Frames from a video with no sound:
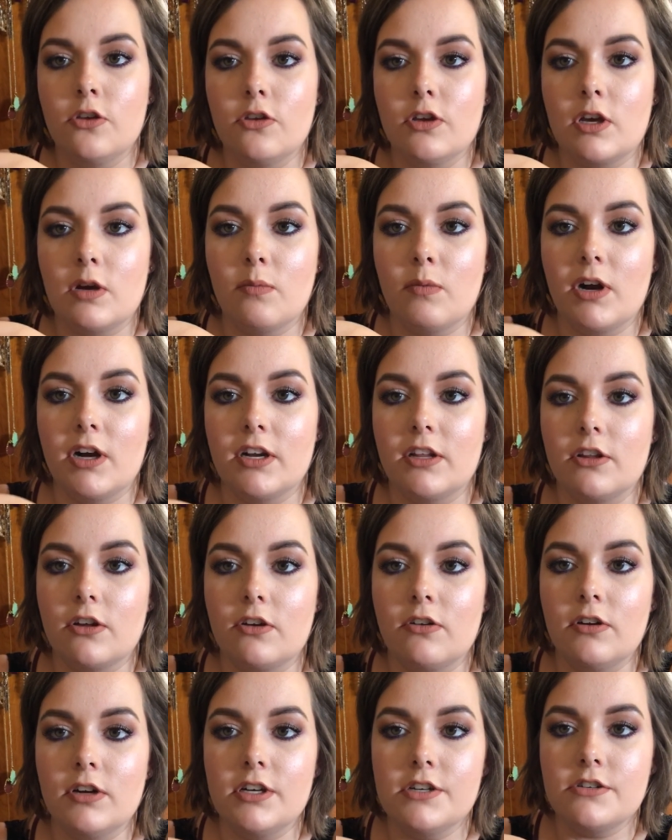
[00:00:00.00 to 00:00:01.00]
You can wear it in the
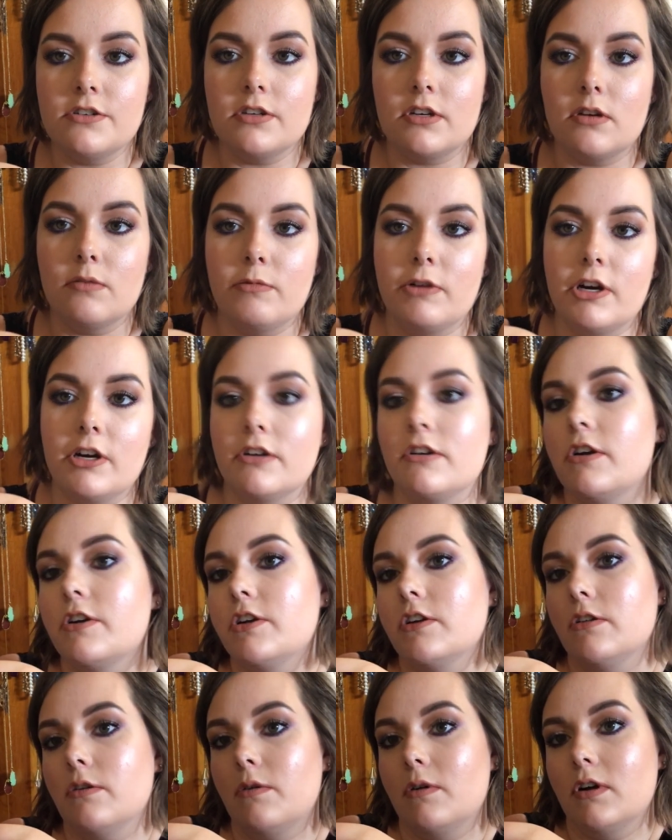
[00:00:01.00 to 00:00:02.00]
crease, you can wear it on
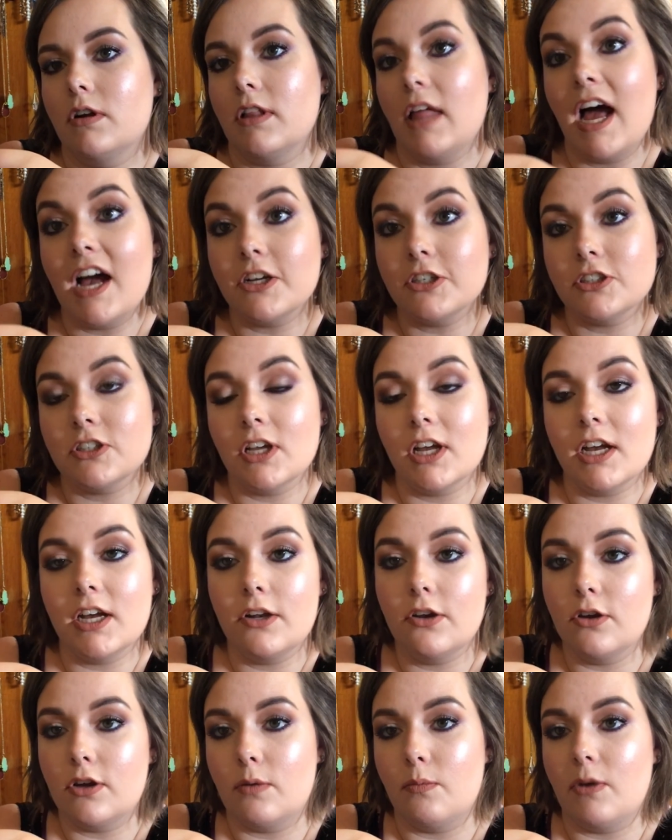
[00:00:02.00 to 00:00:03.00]
your lower lash
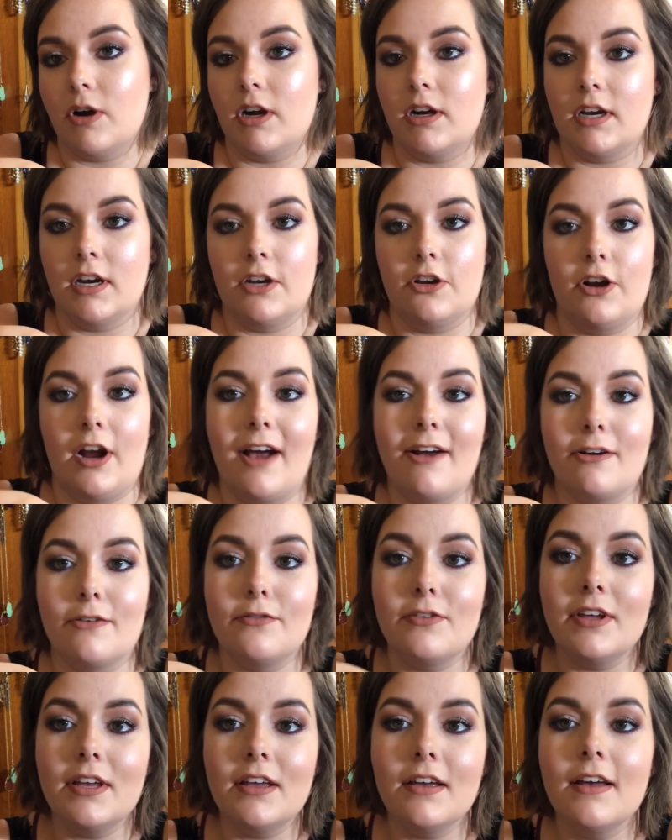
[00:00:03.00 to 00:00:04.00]
line, you can wear it in your outer
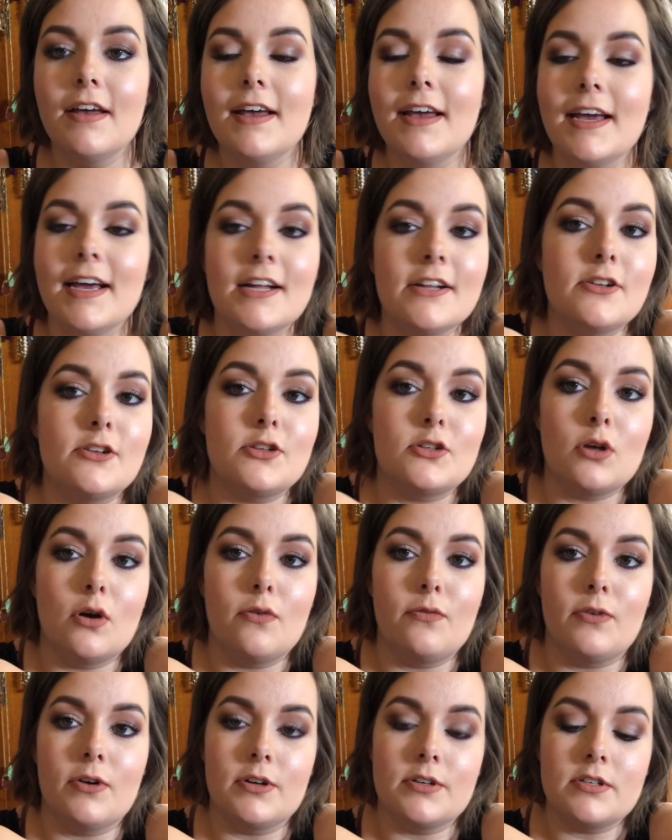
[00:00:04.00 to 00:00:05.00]
V. It's
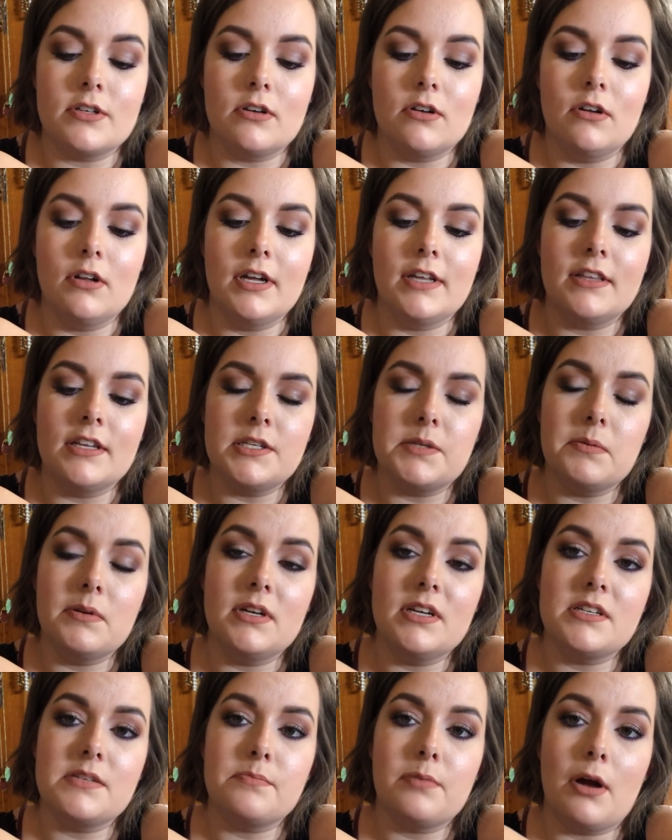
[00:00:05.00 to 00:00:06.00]
so versatile, and this
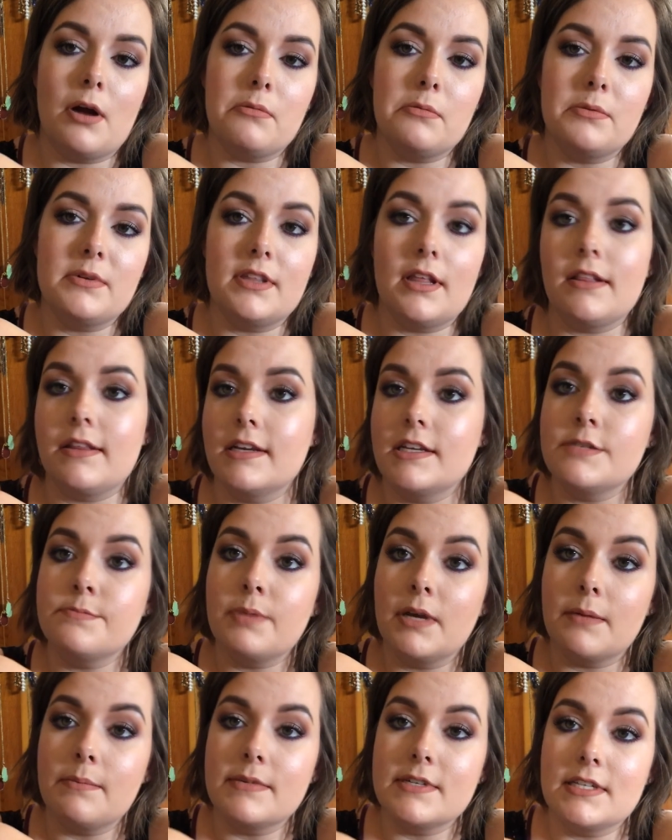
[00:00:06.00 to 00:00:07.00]
one is probably the least
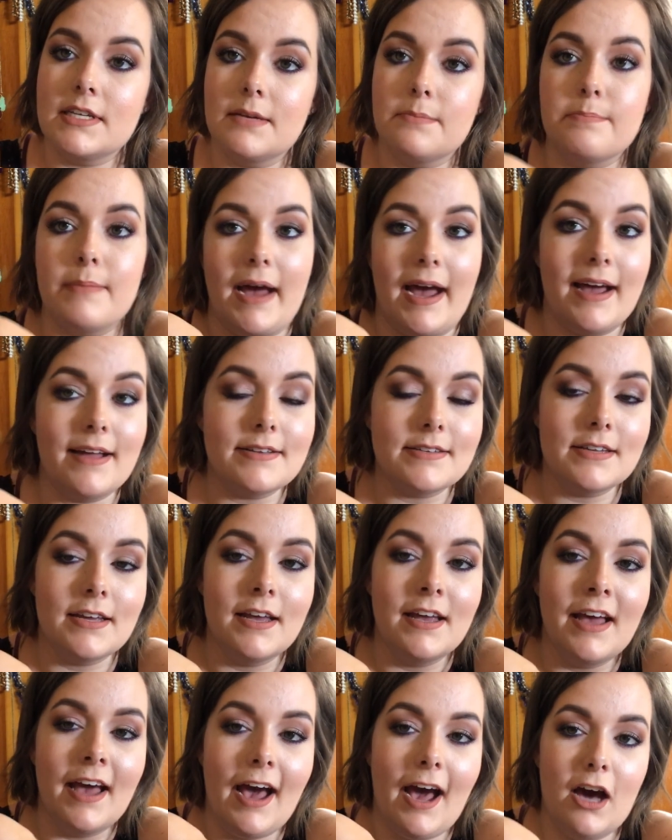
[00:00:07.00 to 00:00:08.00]
pigmented matte
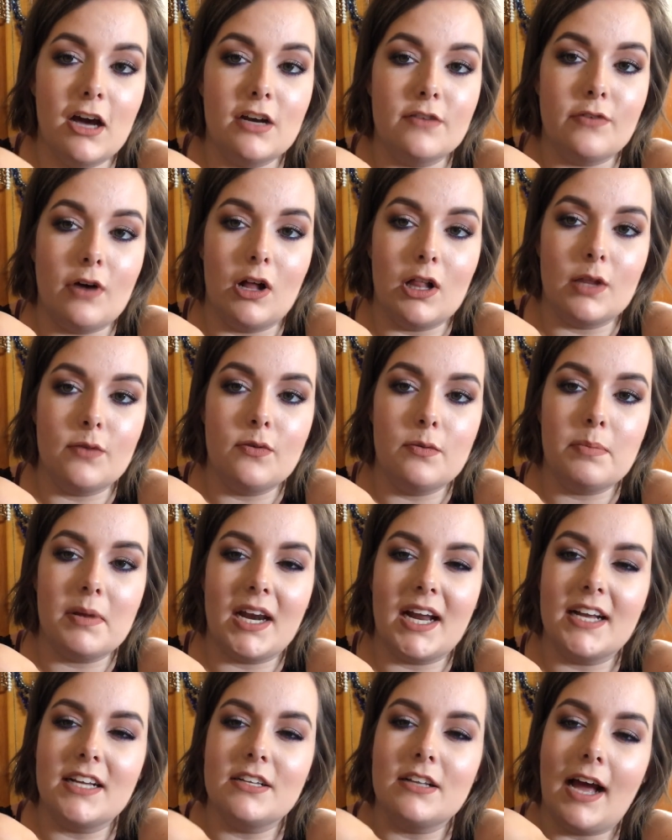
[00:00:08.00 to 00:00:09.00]
out of all of it, but
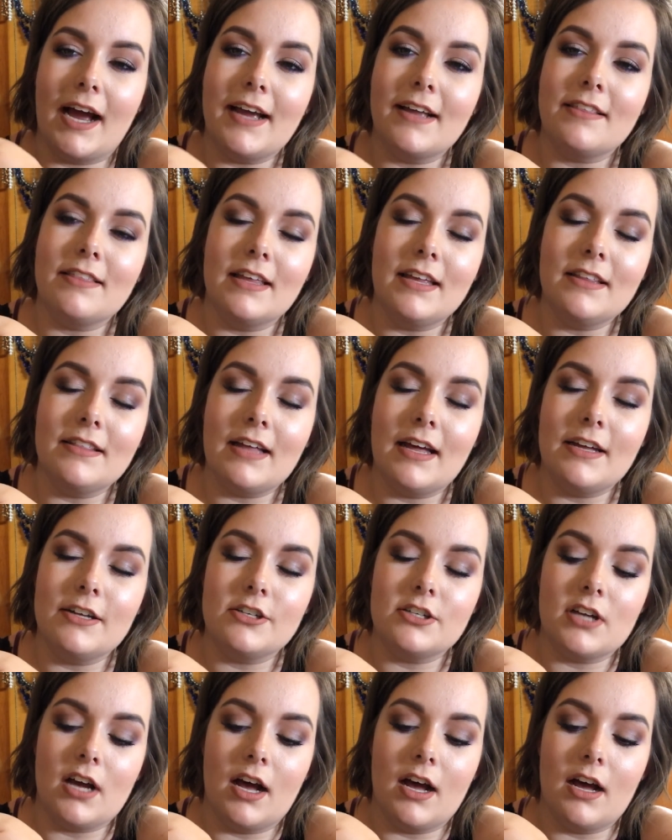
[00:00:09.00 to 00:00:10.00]
I think that